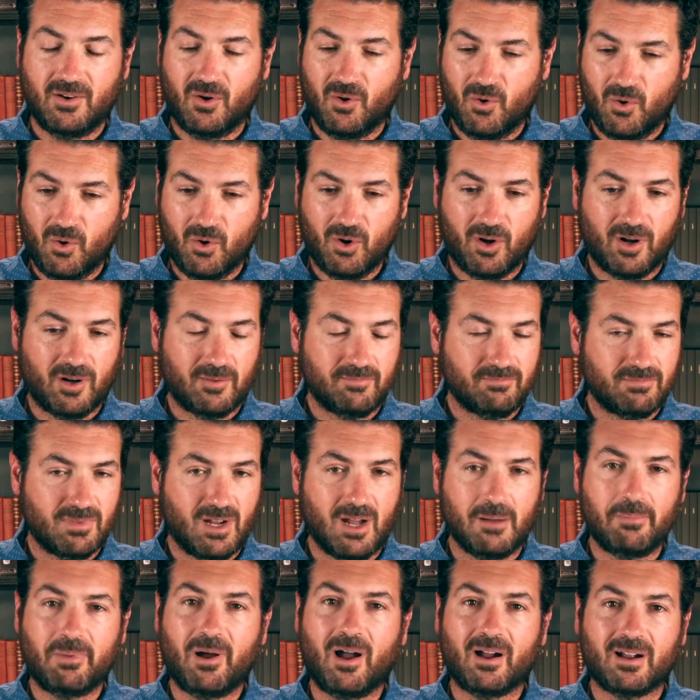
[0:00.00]
or
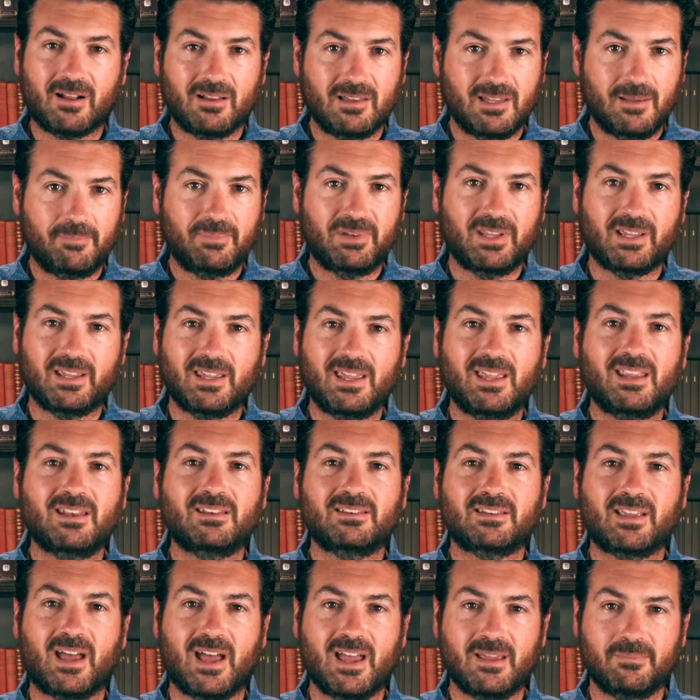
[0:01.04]
apocalyptic
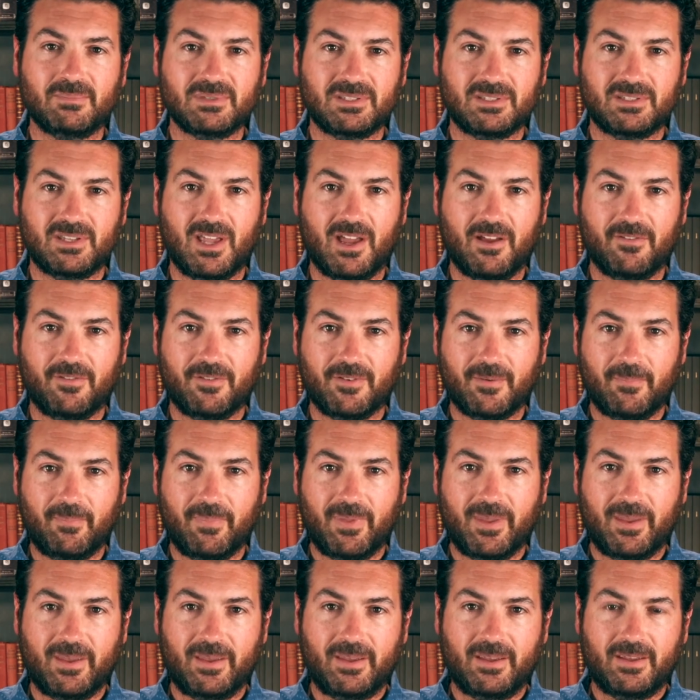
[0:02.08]
end-time stuff,
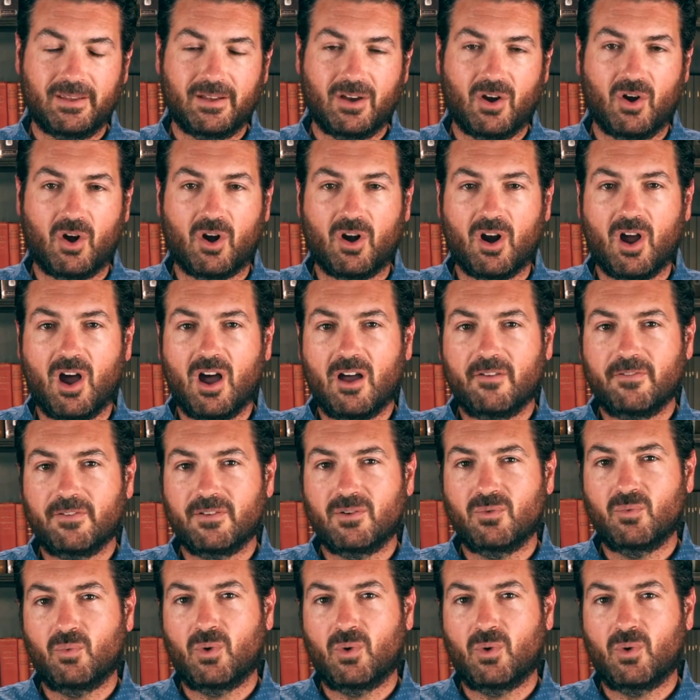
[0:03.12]
are often